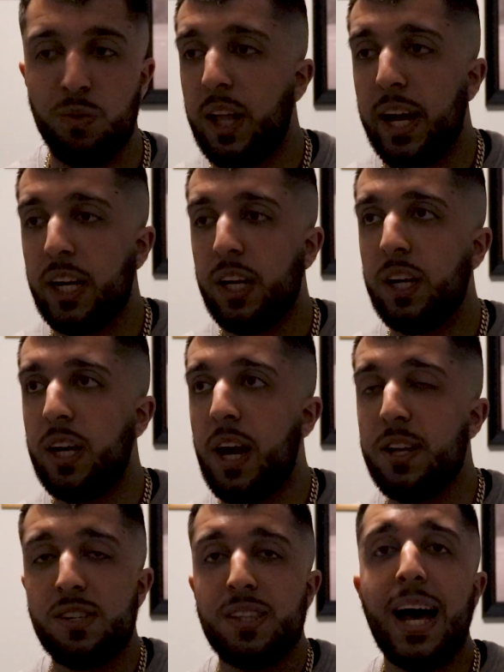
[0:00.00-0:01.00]
Like,
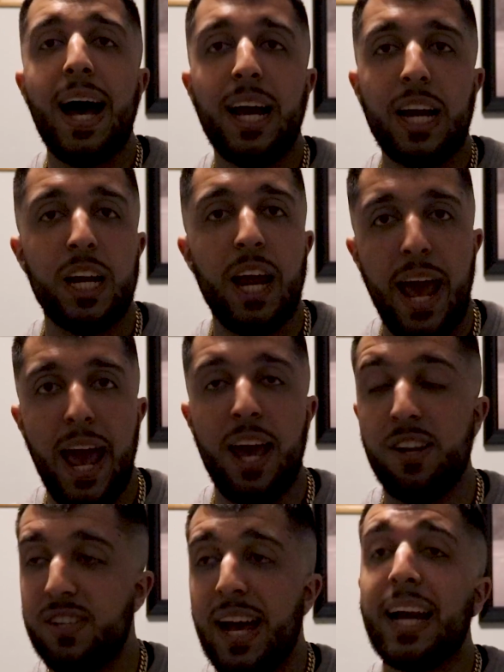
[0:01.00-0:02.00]
it's not
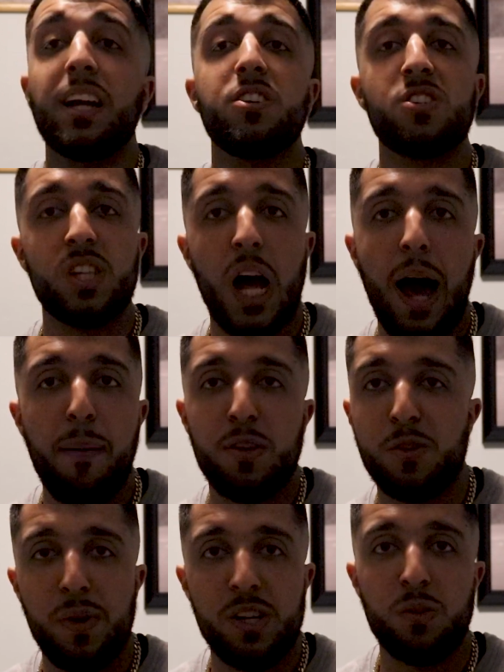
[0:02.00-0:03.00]
gonna stop
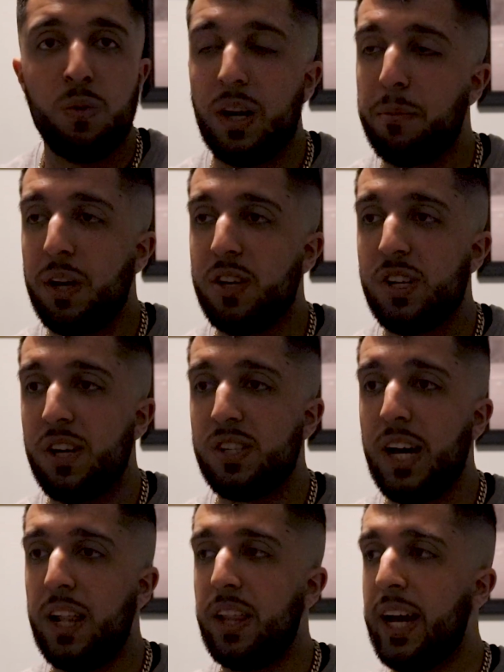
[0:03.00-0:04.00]
is basically what I'm gonna say. It's
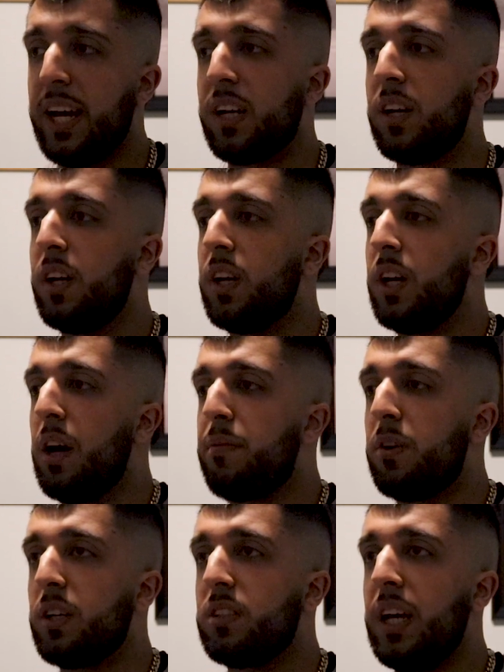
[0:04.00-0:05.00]
not like,
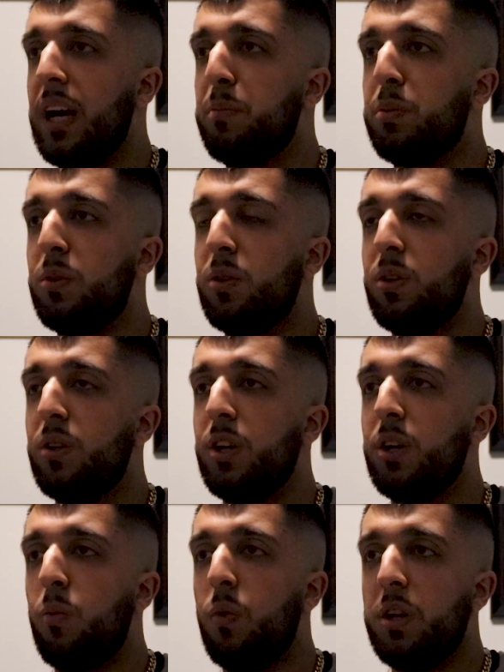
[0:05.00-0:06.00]
for example,
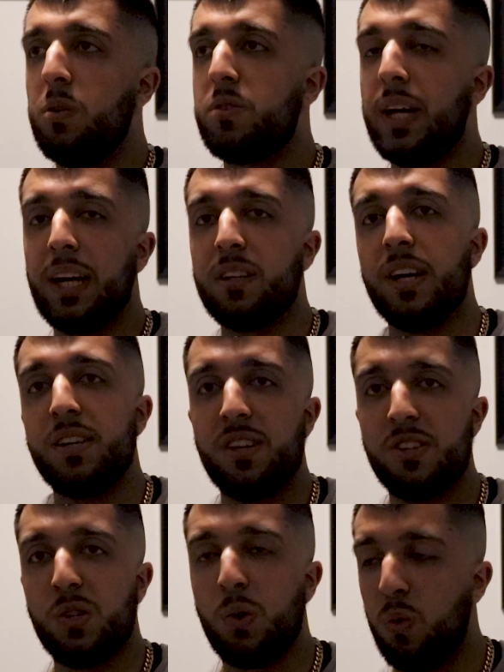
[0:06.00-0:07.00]
when you take a test
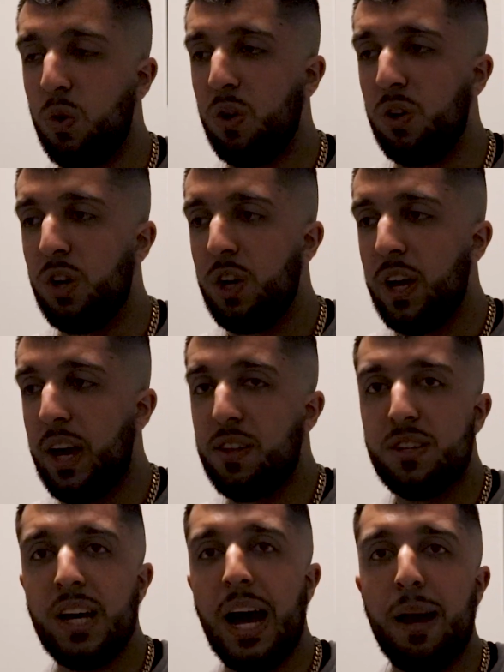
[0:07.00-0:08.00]
at school and
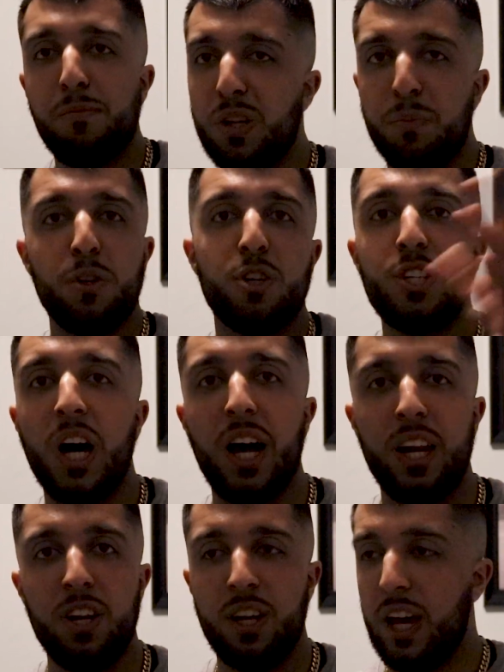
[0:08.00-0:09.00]
the time's up, you're
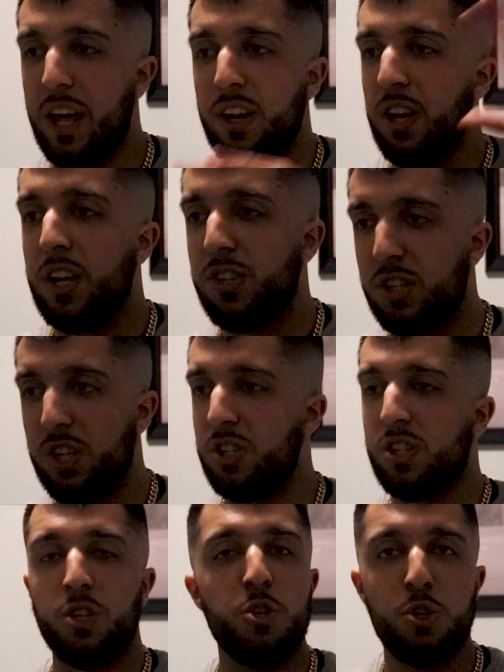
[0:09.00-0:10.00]
done, and it's
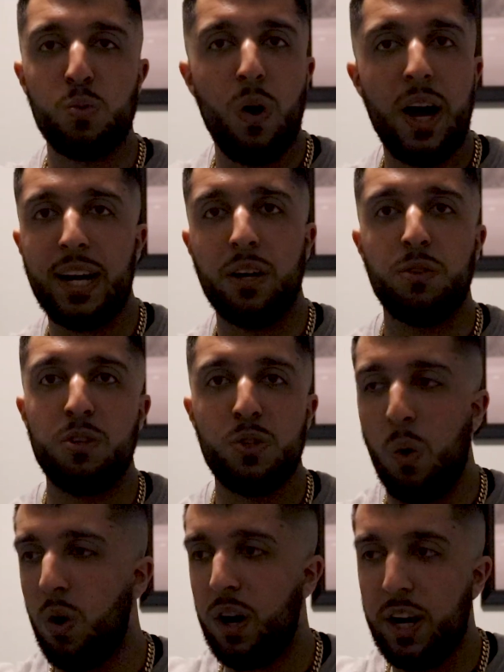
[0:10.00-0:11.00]
just, you just walk out the
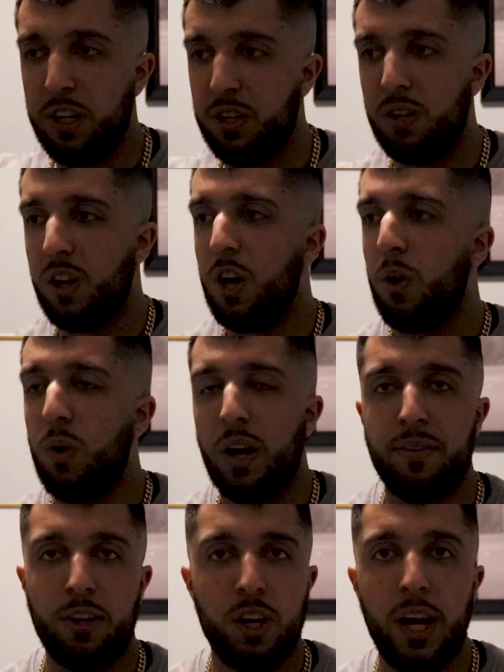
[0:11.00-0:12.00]
door and
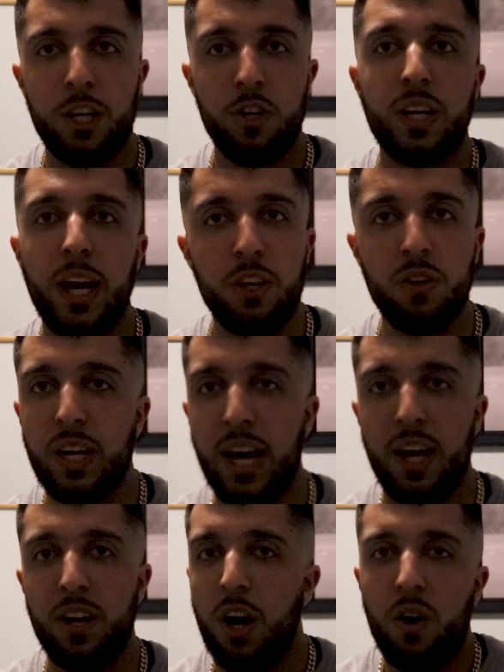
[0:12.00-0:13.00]
whatever grade you
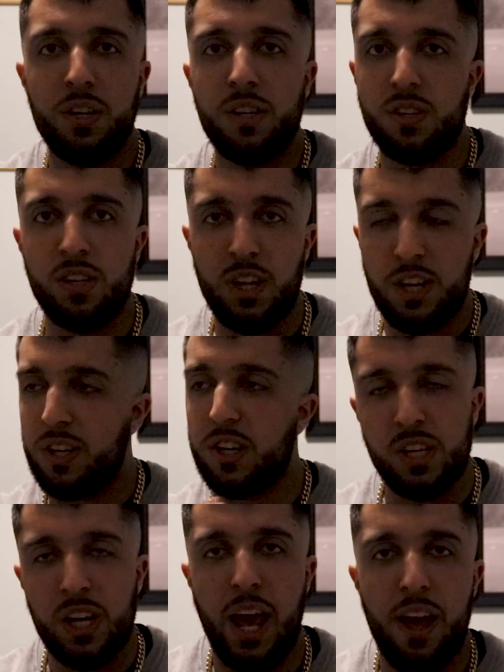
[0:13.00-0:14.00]
get. No, it doesn't
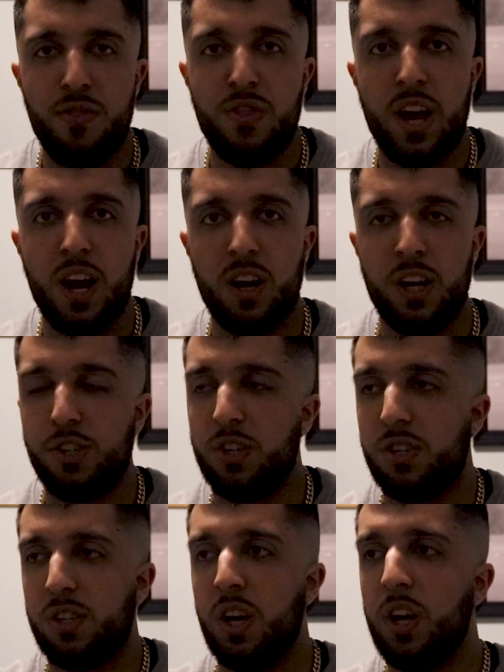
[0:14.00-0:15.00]
end there. It
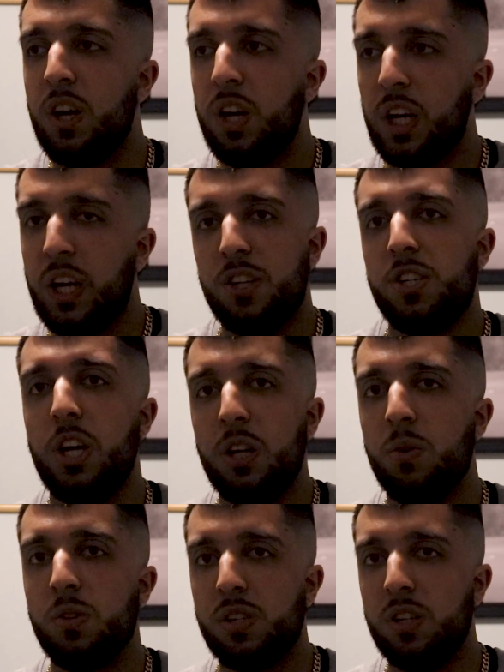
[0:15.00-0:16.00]
just
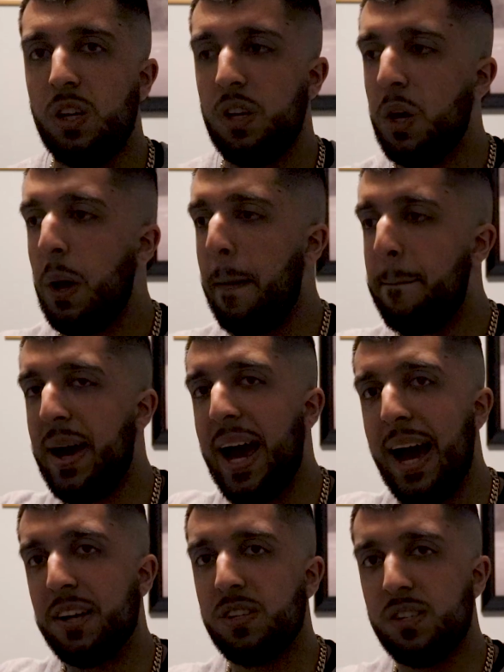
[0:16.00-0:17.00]
continuously
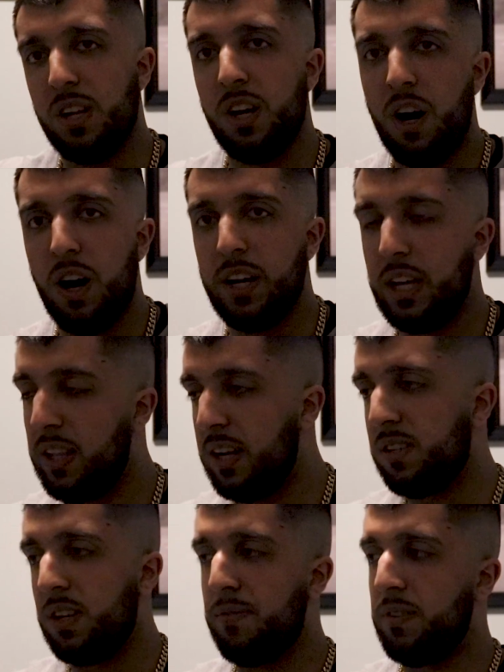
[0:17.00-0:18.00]
passes it on. And
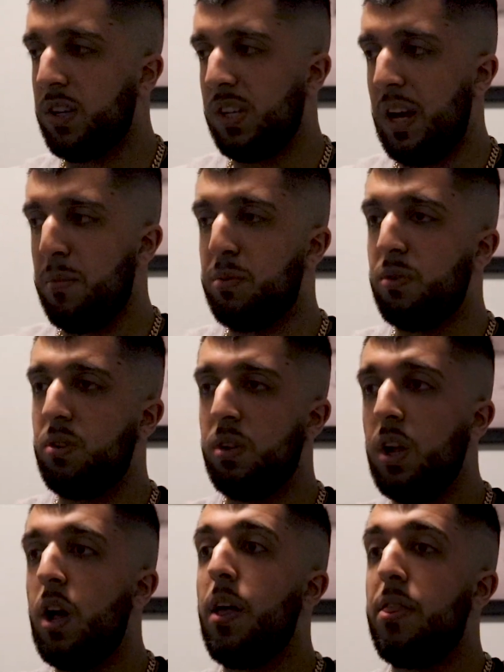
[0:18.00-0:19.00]
let's say, for example,
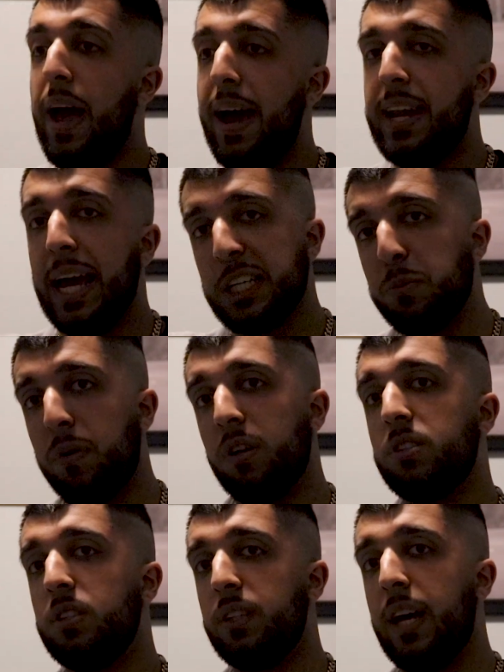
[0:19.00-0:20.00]
that next
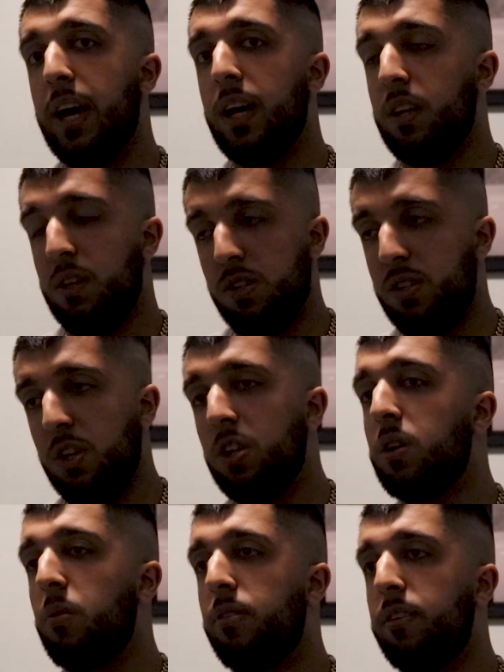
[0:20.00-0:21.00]
person that is
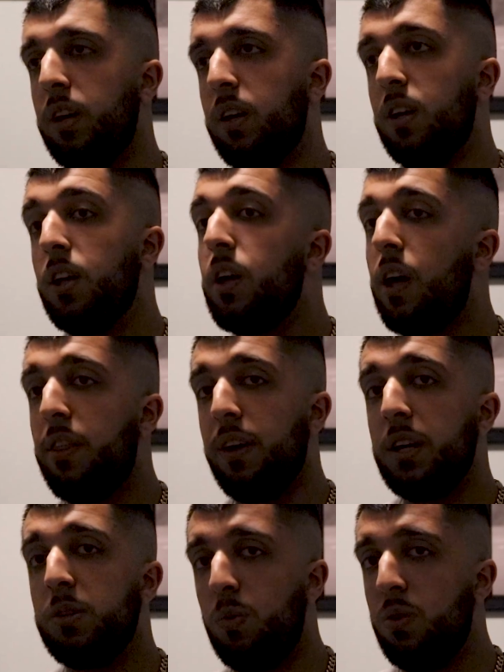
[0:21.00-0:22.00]
dealing with it,
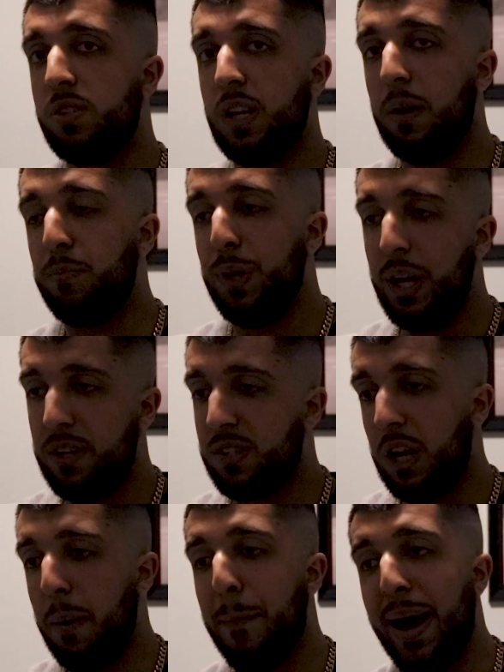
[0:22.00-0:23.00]
they do the same thing, it's
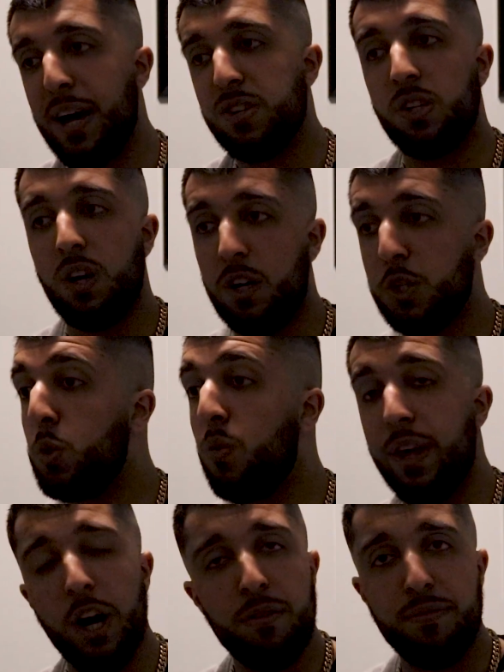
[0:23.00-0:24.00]
gonna pass it on to
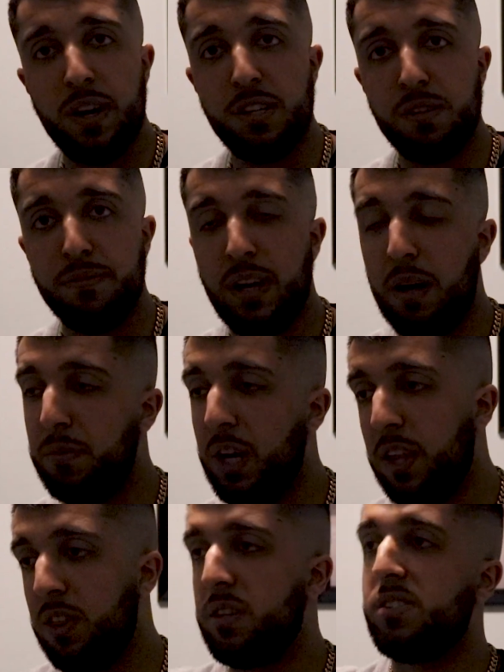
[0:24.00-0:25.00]
their friends and family,
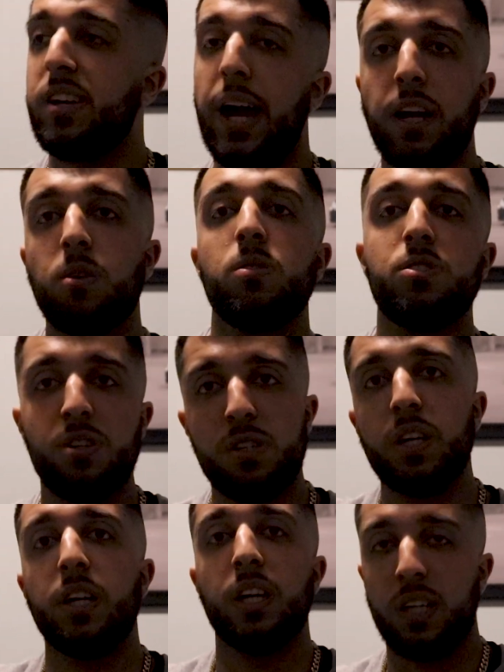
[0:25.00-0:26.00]
and the cycle is
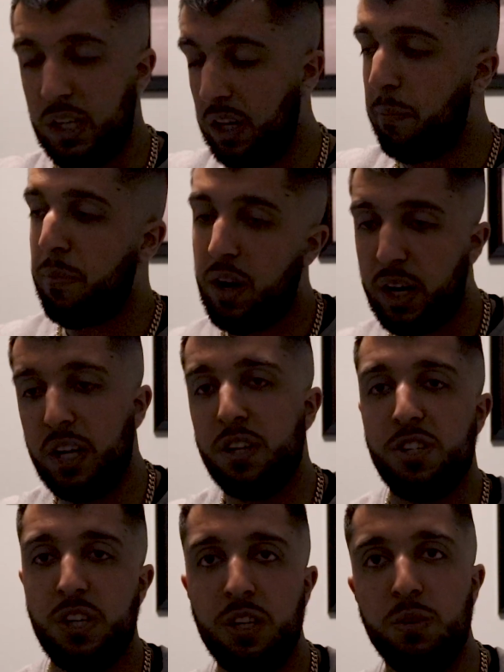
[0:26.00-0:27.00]
just gonna keep on
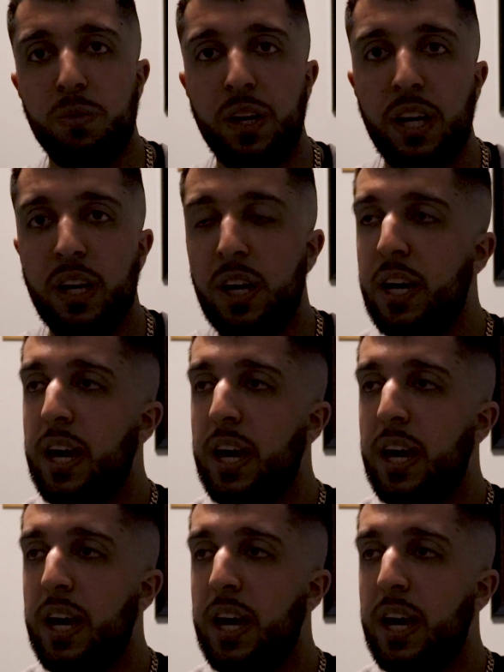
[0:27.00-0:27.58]
continuing.